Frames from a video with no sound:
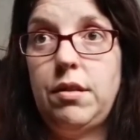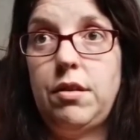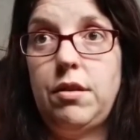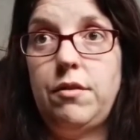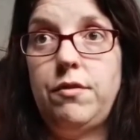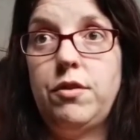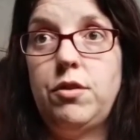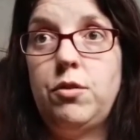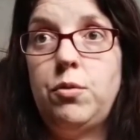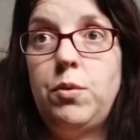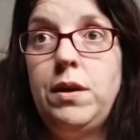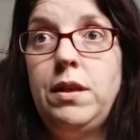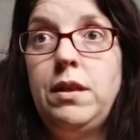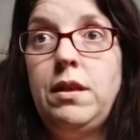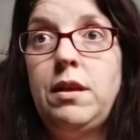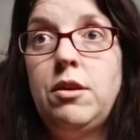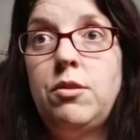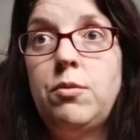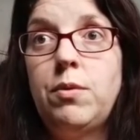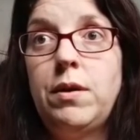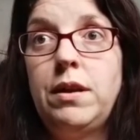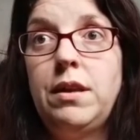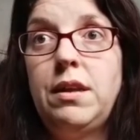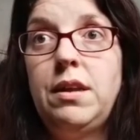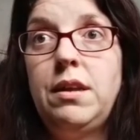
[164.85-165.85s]
so for
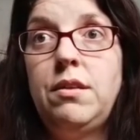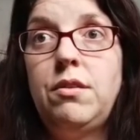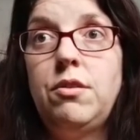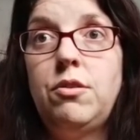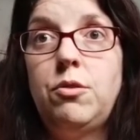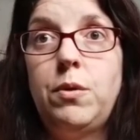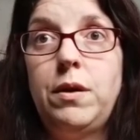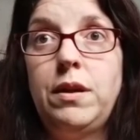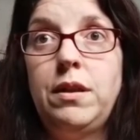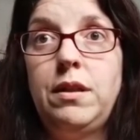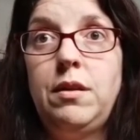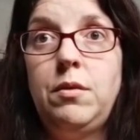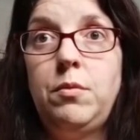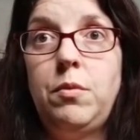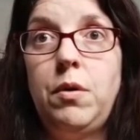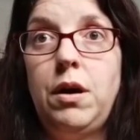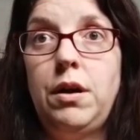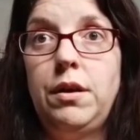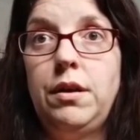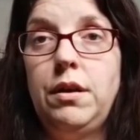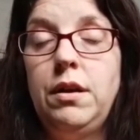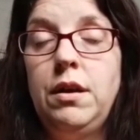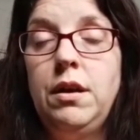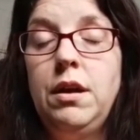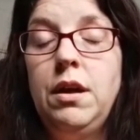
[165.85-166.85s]
2020 to
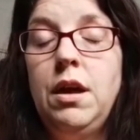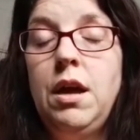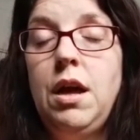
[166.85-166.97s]
21,